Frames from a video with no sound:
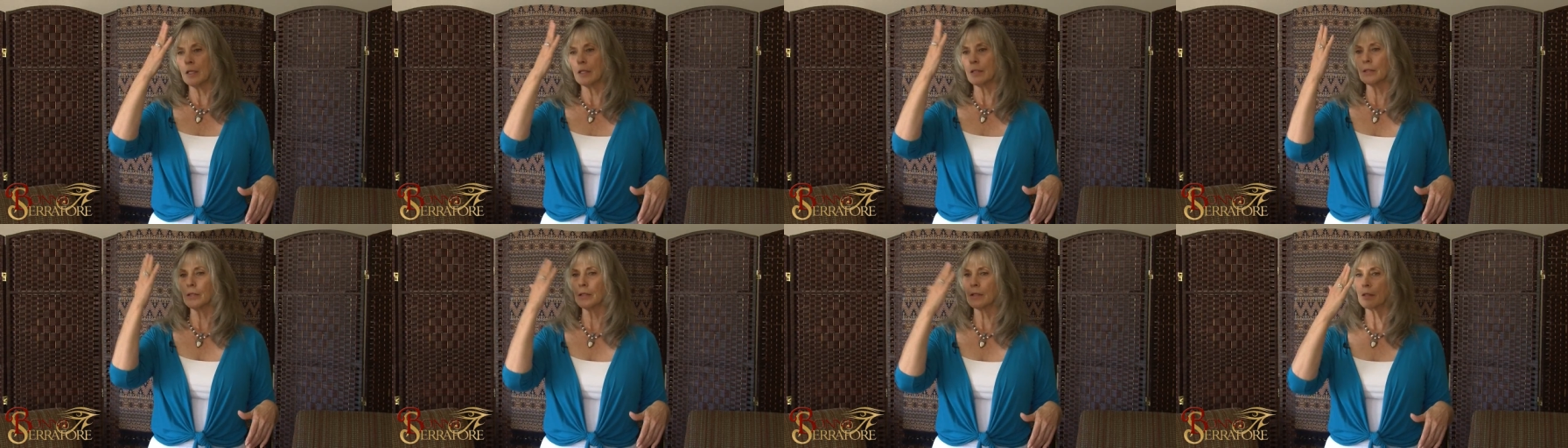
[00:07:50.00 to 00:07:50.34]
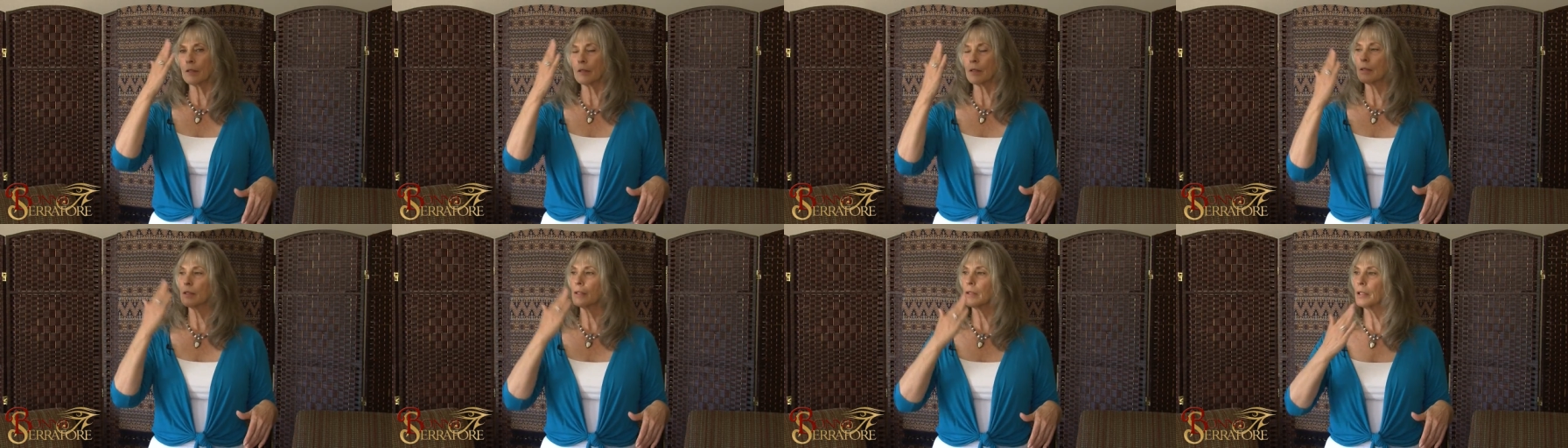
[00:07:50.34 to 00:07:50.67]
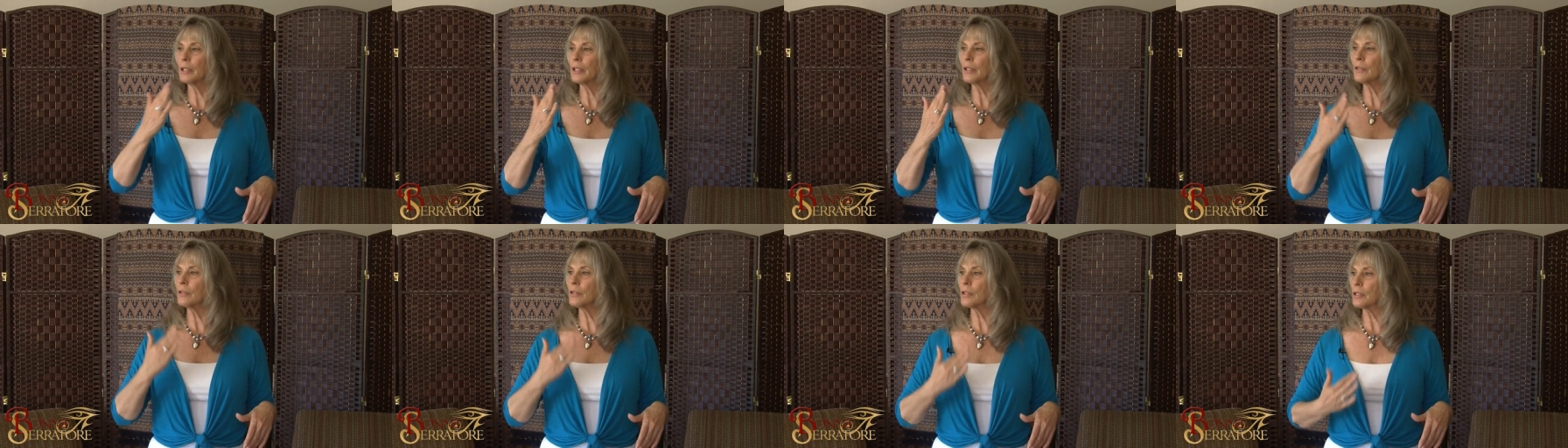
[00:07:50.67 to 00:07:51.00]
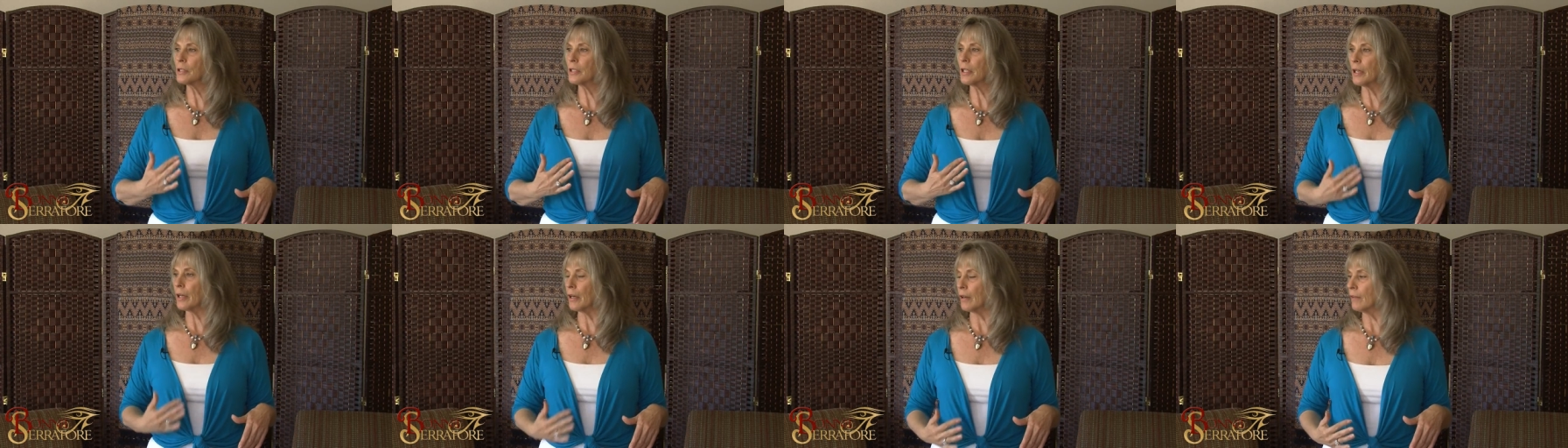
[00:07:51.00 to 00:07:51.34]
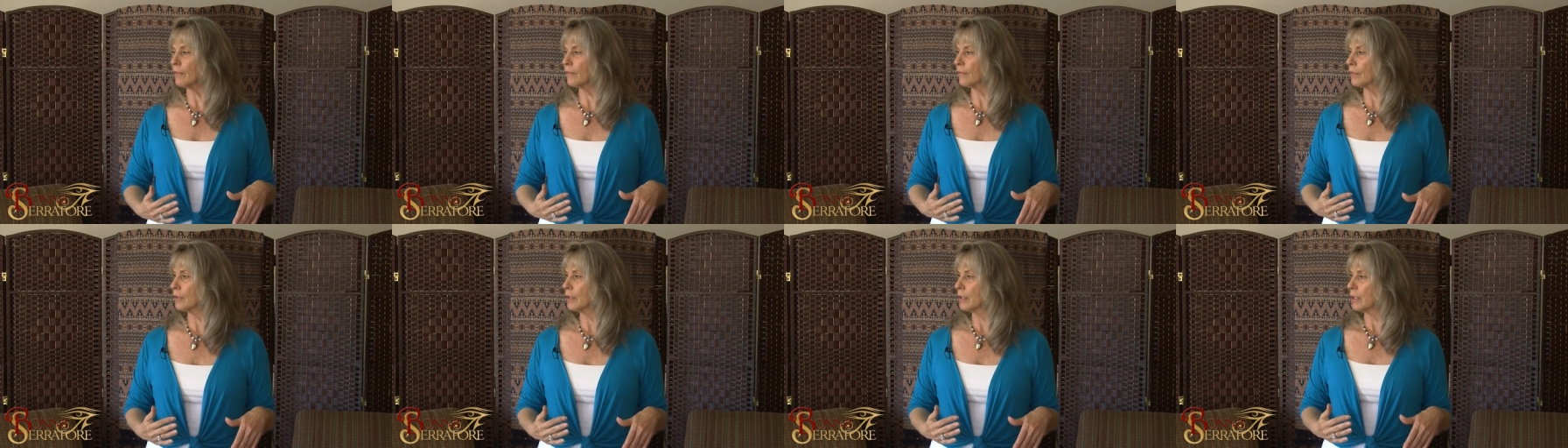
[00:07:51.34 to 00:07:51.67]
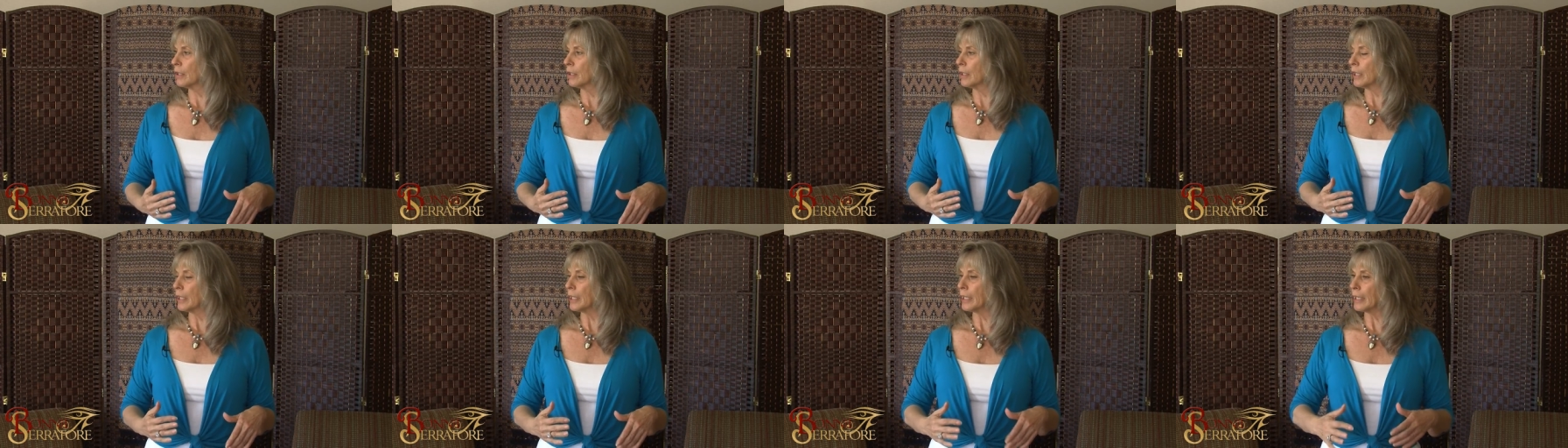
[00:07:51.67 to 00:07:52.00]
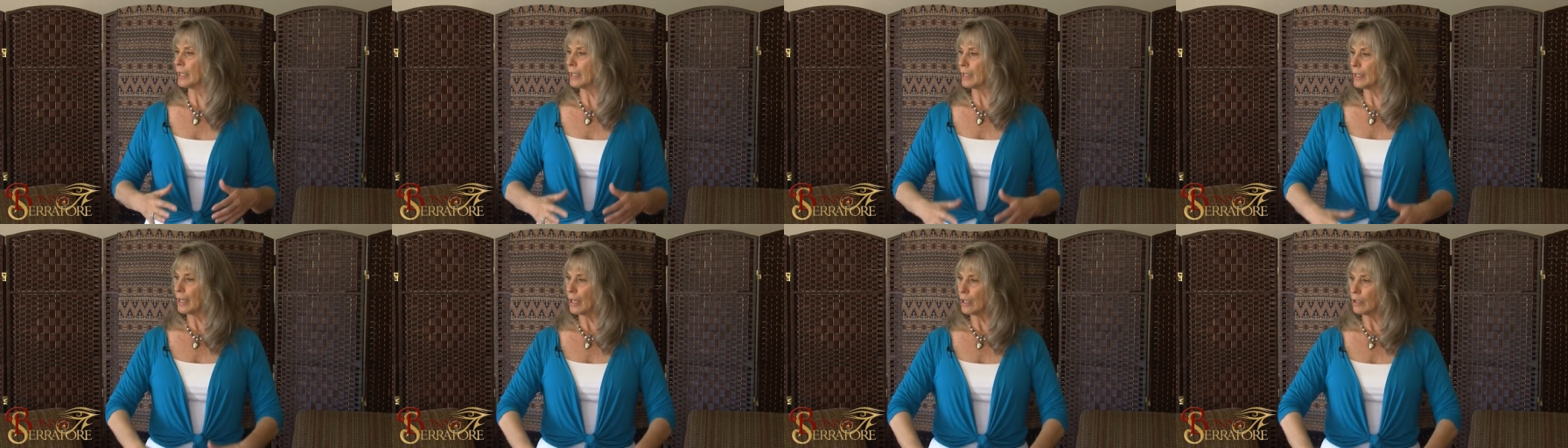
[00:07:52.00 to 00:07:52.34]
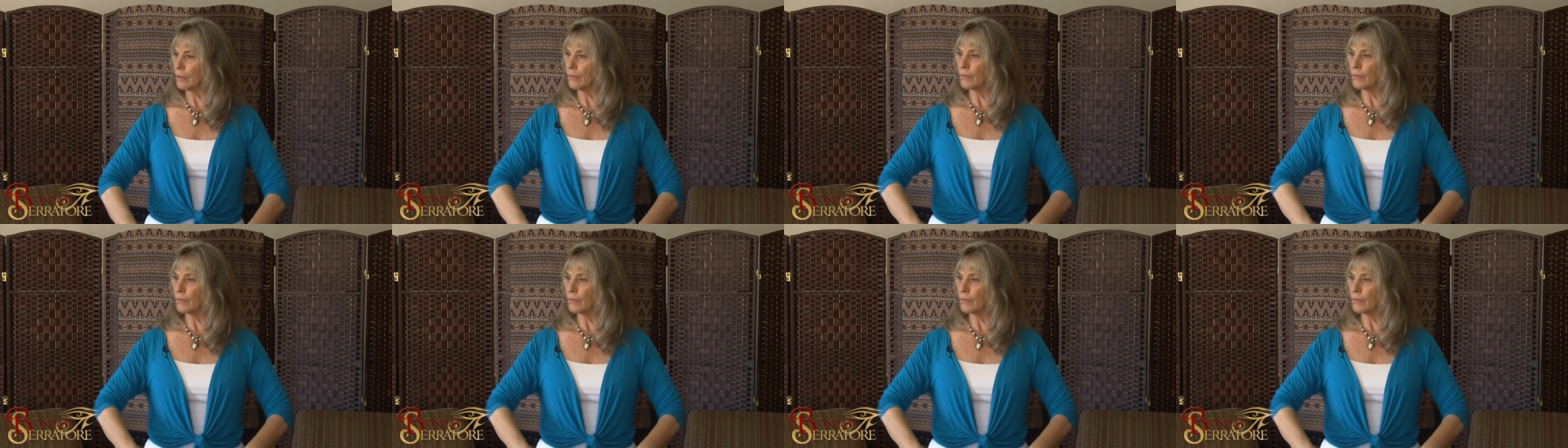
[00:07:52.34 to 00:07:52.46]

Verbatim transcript: to clear stuff and get it out